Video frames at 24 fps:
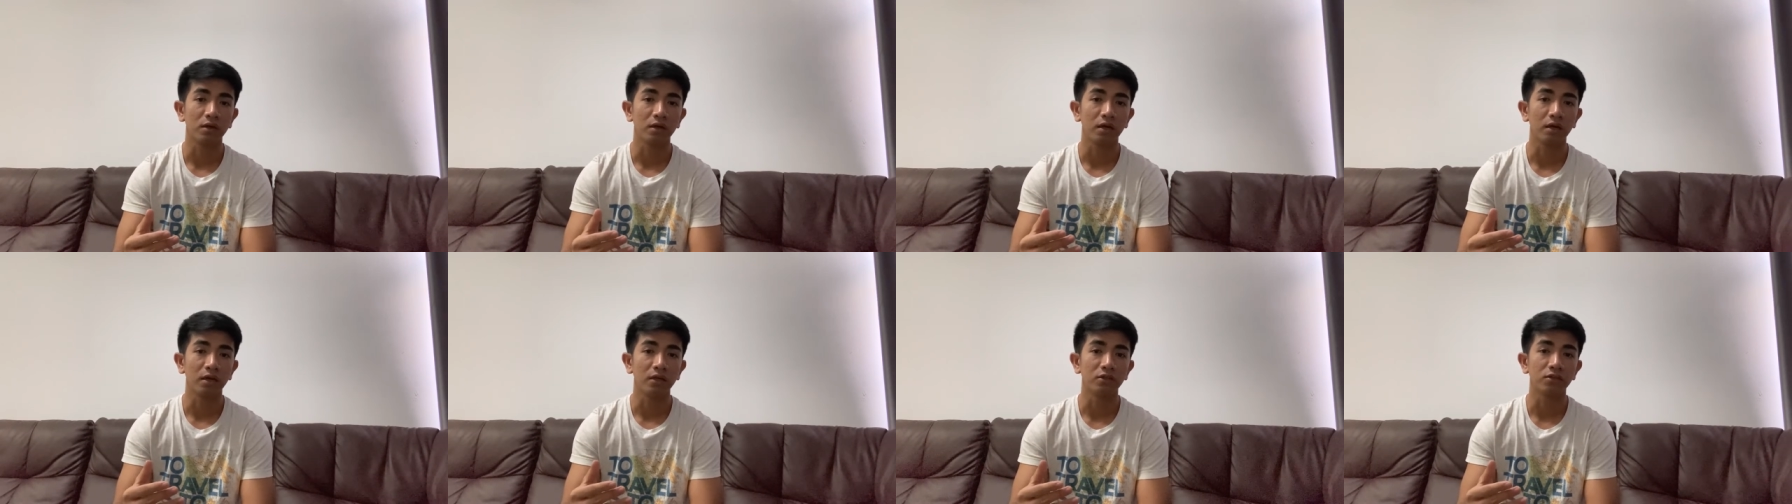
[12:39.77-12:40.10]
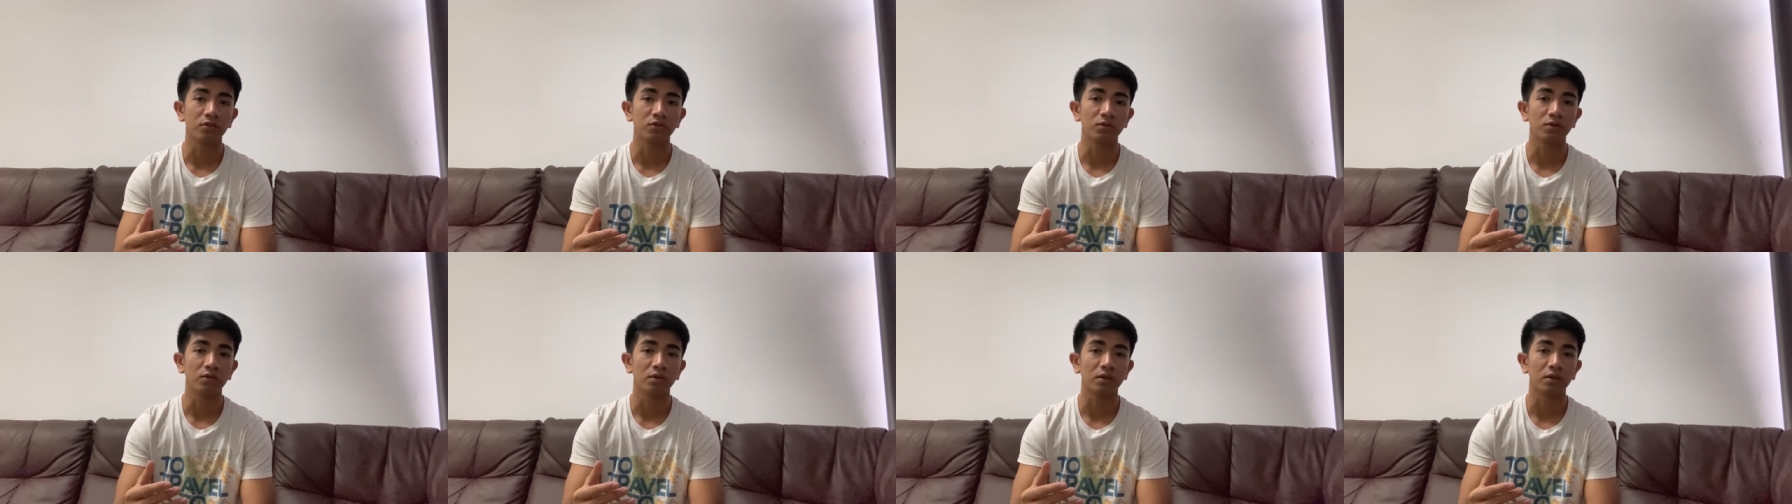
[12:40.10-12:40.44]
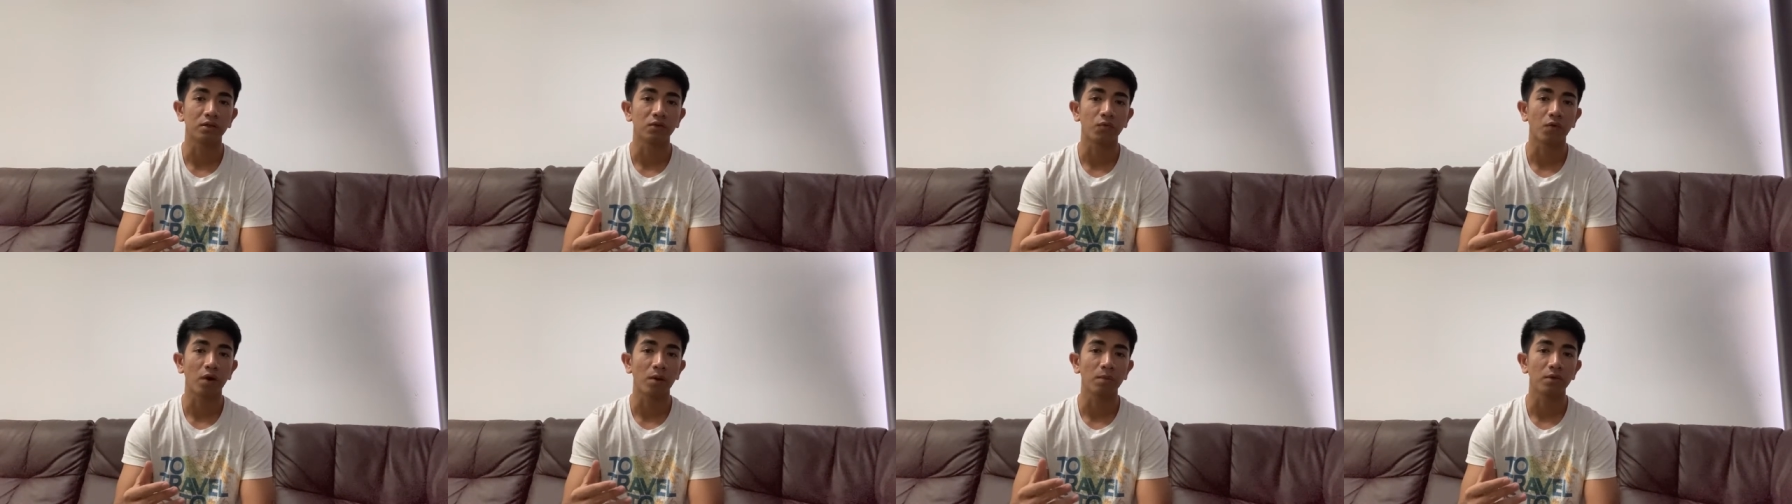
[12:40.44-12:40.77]
into a
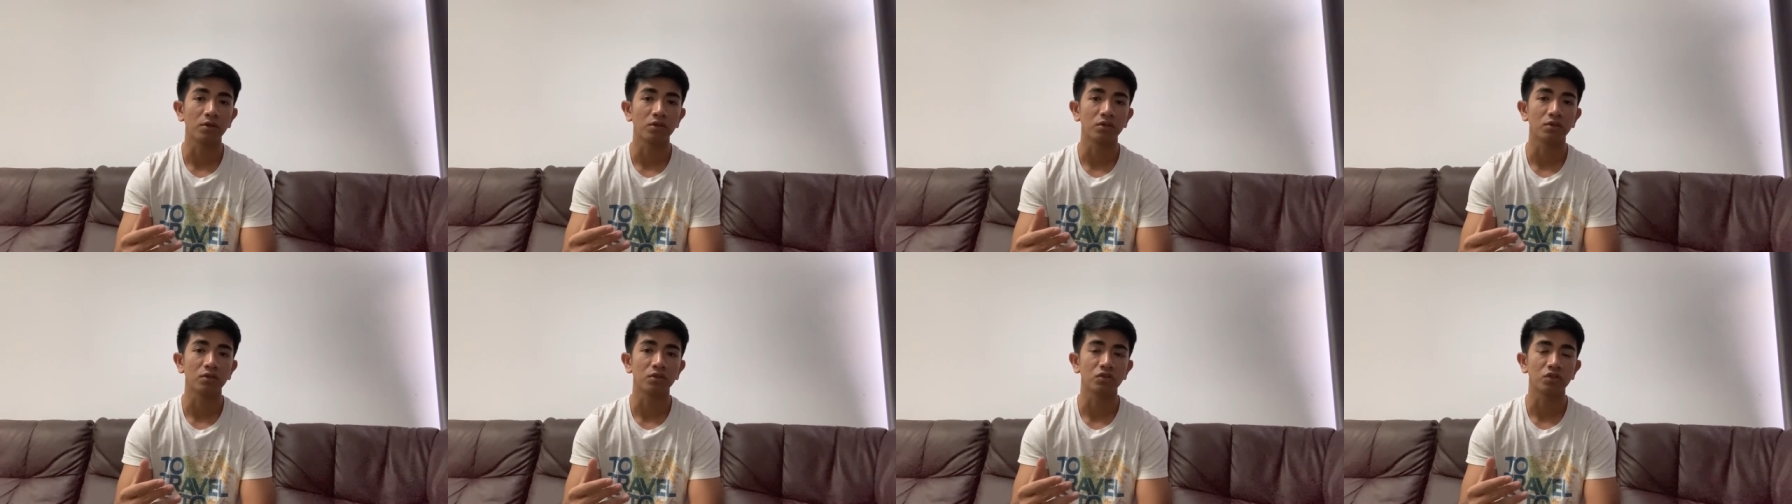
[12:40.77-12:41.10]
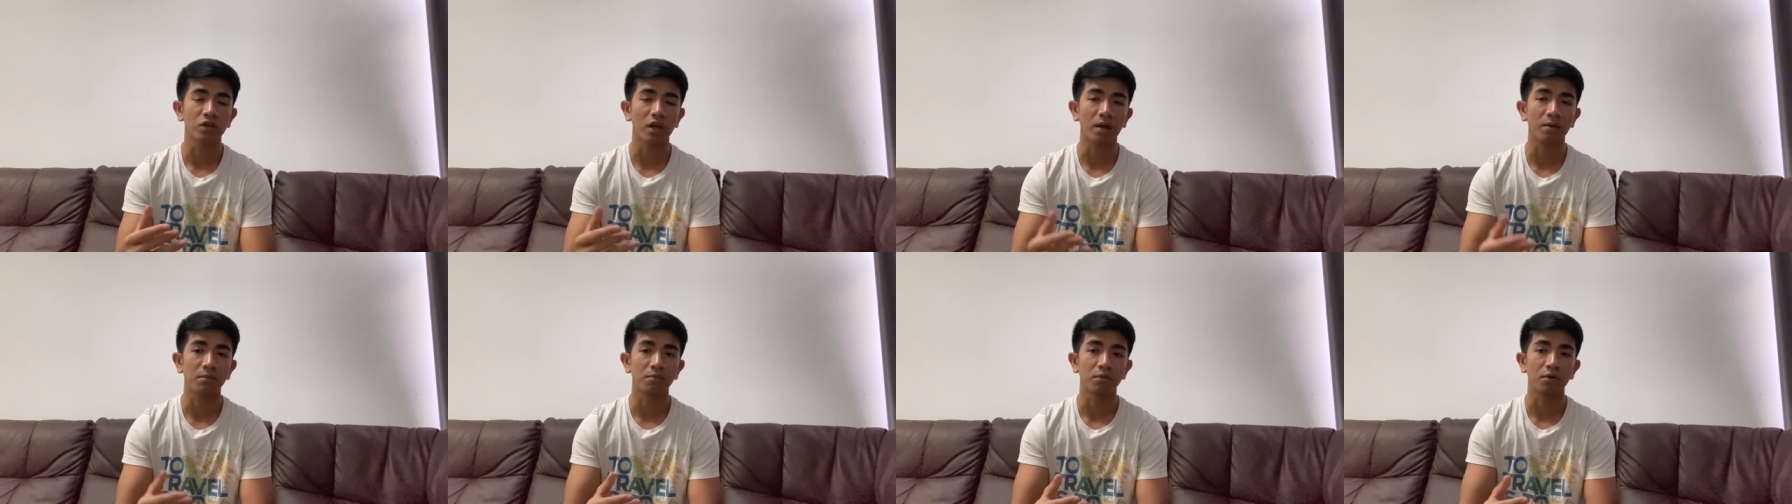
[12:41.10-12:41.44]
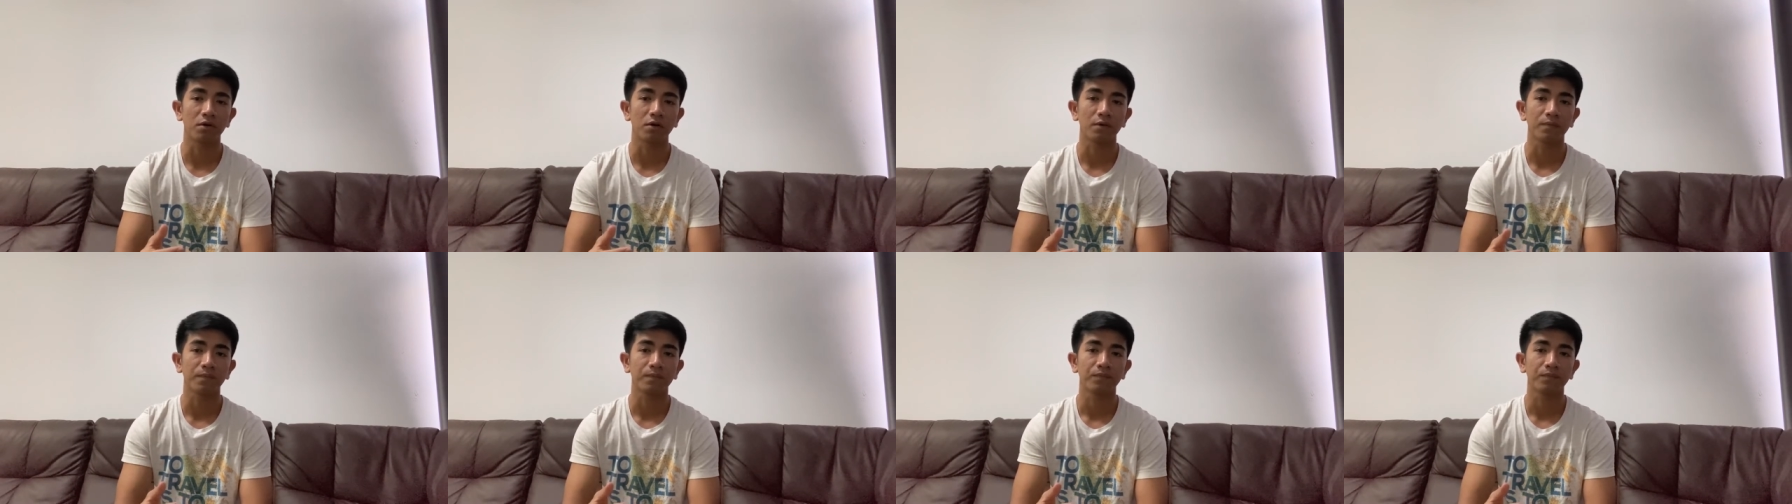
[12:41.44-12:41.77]
cremation chamber.